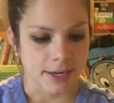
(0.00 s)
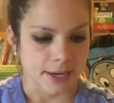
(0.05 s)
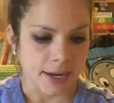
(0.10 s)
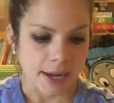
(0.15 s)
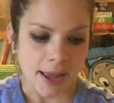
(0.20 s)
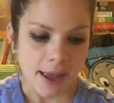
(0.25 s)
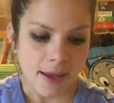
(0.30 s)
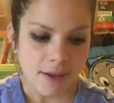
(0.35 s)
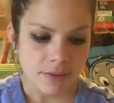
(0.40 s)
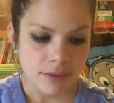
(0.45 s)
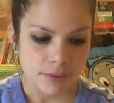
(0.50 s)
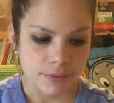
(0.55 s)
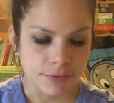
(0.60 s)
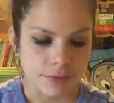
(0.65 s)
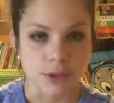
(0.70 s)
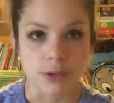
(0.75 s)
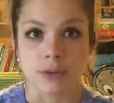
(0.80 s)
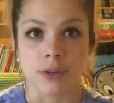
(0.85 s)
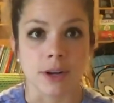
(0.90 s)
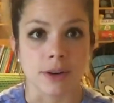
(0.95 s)
And I have a
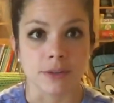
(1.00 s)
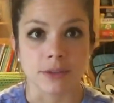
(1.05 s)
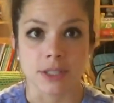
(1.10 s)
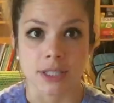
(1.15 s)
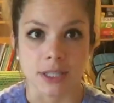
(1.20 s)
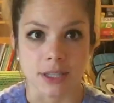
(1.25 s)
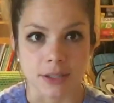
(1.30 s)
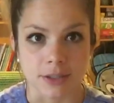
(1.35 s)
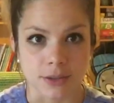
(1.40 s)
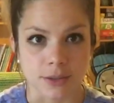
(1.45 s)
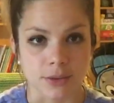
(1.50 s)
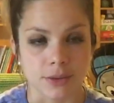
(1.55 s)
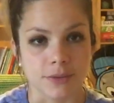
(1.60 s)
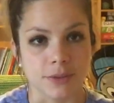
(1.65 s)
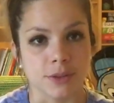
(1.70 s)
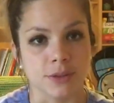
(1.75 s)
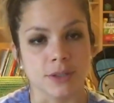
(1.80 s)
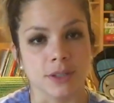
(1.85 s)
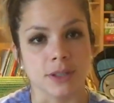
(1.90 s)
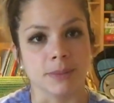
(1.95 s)
few notes here, so
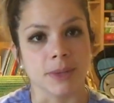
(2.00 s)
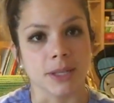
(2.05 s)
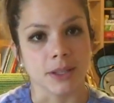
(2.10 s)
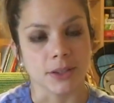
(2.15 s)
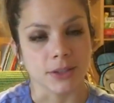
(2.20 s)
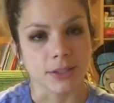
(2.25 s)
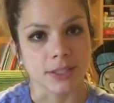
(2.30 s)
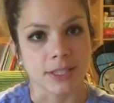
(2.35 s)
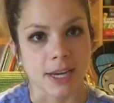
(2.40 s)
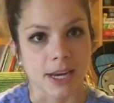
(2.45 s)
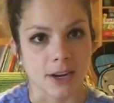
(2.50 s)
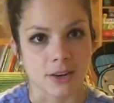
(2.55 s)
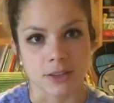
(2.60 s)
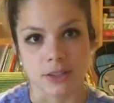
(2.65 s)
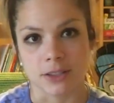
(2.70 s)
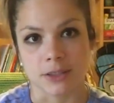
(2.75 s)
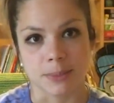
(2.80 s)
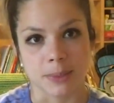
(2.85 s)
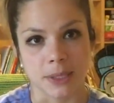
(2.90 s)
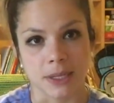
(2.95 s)
if you see me look down,
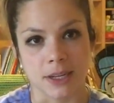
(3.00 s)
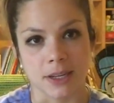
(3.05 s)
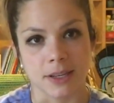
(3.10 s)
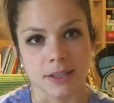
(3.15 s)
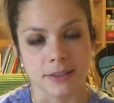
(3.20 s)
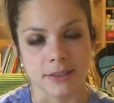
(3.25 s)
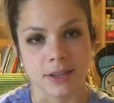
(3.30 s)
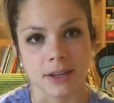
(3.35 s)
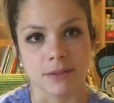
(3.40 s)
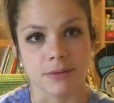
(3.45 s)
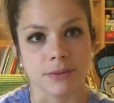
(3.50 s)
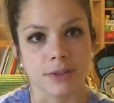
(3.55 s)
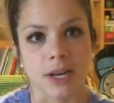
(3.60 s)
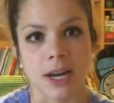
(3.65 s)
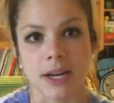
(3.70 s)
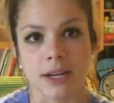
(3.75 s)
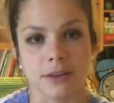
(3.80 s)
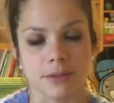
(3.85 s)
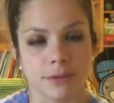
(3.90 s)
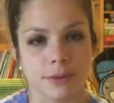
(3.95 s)
it's because I've
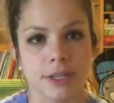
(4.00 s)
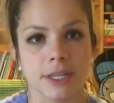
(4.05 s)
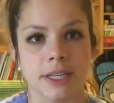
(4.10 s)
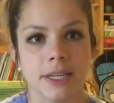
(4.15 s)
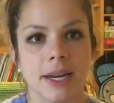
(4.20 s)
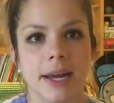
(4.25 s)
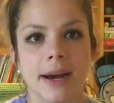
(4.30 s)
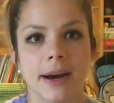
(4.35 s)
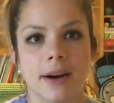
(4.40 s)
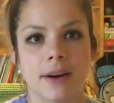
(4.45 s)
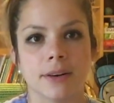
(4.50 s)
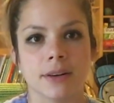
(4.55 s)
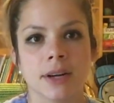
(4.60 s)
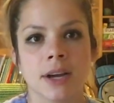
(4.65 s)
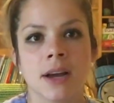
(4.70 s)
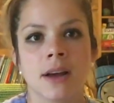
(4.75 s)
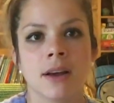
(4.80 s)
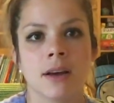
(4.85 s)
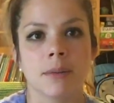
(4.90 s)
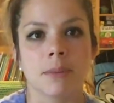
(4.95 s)
kind of written out
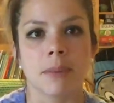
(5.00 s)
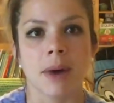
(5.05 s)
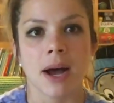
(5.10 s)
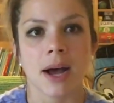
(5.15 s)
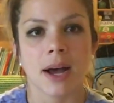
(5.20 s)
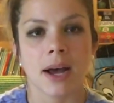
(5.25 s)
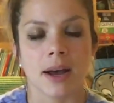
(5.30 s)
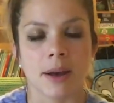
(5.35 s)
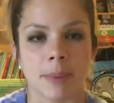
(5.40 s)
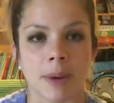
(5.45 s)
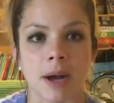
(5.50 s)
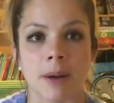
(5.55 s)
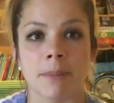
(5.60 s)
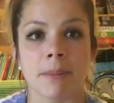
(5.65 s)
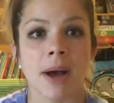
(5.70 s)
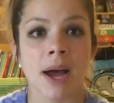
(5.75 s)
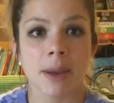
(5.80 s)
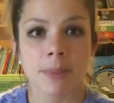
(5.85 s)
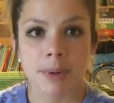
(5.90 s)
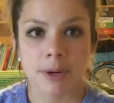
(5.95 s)
about
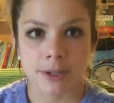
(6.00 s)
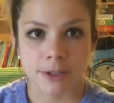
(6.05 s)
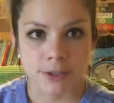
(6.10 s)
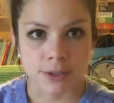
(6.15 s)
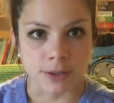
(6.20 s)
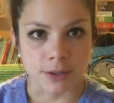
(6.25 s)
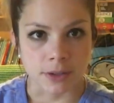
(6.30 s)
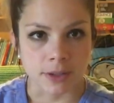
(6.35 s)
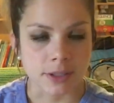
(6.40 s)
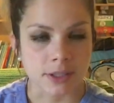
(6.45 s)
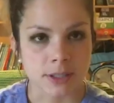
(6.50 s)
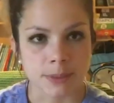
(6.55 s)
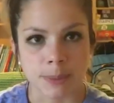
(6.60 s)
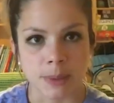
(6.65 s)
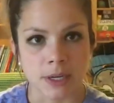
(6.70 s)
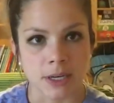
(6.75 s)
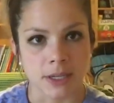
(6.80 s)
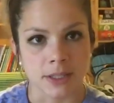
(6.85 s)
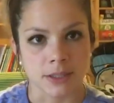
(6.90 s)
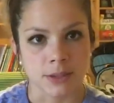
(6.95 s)
my personal
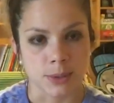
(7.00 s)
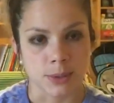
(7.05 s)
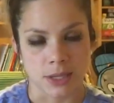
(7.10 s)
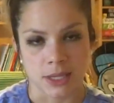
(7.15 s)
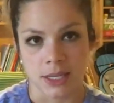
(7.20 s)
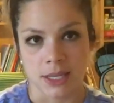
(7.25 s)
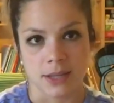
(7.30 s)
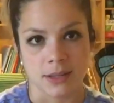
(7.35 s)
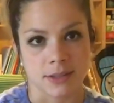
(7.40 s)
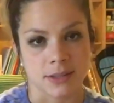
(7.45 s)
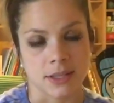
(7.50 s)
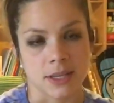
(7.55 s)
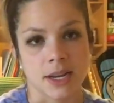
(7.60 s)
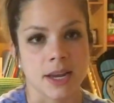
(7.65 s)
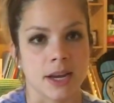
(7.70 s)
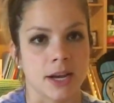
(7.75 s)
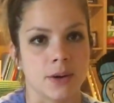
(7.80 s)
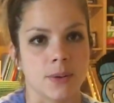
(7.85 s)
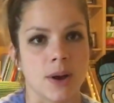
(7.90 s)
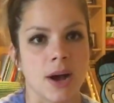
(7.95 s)
experience with this and
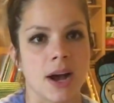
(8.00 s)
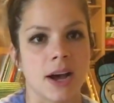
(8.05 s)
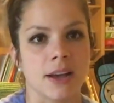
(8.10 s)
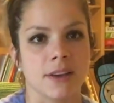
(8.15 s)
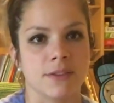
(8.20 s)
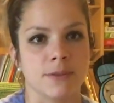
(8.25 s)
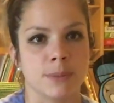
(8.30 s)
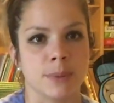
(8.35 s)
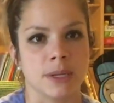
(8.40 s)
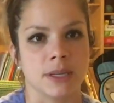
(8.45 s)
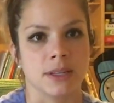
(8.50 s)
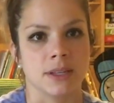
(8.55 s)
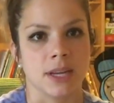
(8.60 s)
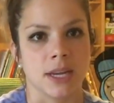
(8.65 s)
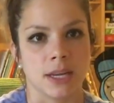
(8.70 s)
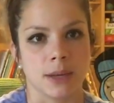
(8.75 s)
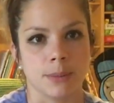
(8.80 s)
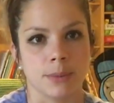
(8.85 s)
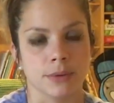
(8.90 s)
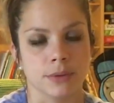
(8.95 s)
how I've been
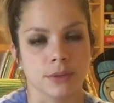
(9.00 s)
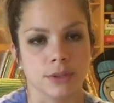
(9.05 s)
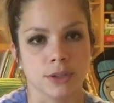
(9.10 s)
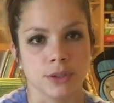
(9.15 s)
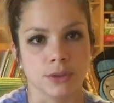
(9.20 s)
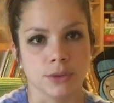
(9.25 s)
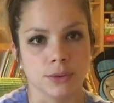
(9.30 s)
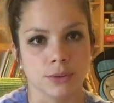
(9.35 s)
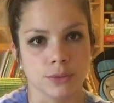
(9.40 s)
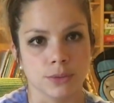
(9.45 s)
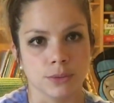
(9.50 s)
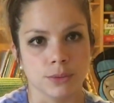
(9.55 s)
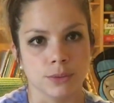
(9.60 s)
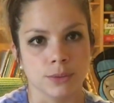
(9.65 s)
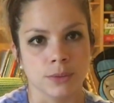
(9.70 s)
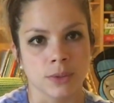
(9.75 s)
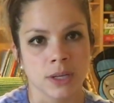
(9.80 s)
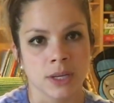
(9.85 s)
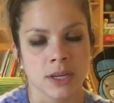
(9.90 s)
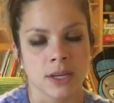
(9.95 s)
able
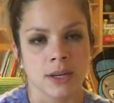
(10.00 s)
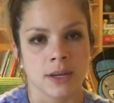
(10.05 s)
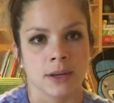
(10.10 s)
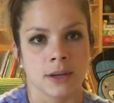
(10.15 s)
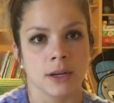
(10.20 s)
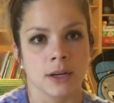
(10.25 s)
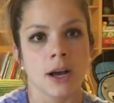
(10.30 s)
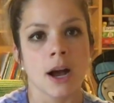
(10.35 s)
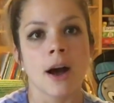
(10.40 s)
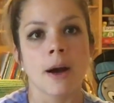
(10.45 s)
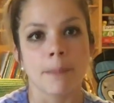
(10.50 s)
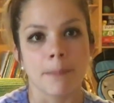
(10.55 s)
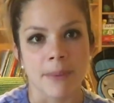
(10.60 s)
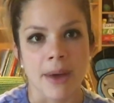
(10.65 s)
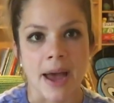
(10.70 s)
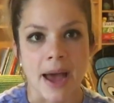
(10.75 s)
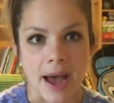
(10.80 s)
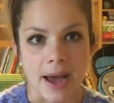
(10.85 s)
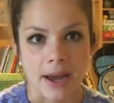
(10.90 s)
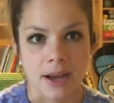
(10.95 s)
to come
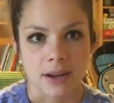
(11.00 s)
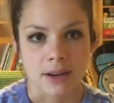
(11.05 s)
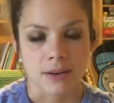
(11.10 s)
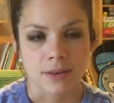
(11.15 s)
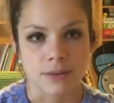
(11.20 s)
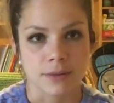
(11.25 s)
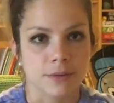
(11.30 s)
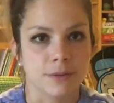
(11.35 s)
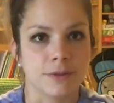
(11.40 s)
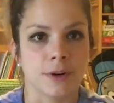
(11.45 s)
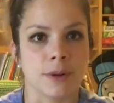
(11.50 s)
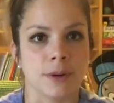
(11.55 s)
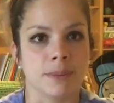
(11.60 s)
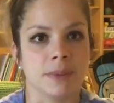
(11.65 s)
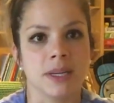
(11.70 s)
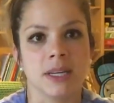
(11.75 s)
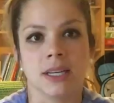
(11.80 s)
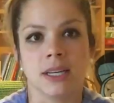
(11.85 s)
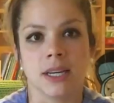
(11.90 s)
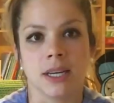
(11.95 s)
back from
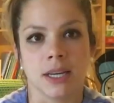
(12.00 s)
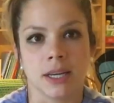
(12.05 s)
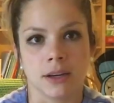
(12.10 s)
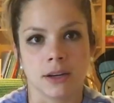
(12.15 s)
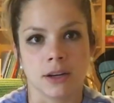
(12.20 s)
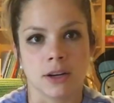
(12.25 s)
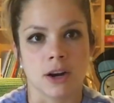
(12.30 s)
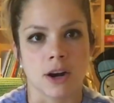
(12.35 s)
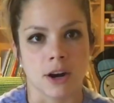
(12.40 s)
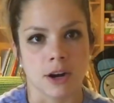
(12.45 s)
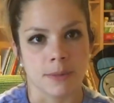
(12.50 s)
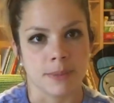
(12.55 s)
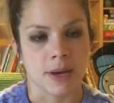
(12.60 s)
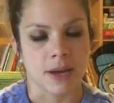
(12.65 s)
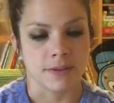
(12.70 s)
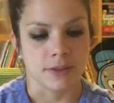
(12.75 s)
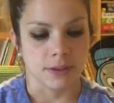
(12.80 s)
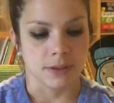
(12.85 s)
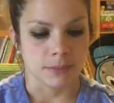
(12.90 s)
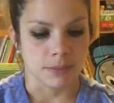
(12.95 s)
eating a
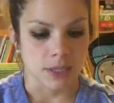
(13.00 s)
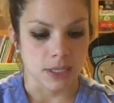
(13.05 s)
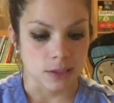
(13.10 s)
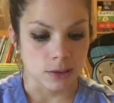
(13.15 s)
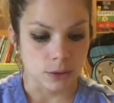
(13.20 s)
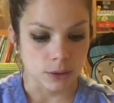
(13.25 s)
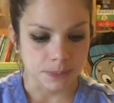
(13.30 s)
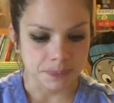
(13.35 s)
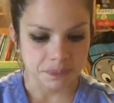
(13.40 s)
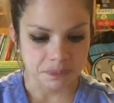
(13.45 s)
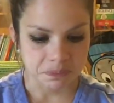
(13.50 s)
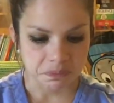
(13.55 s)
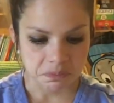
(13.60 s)
carb-heavy meal.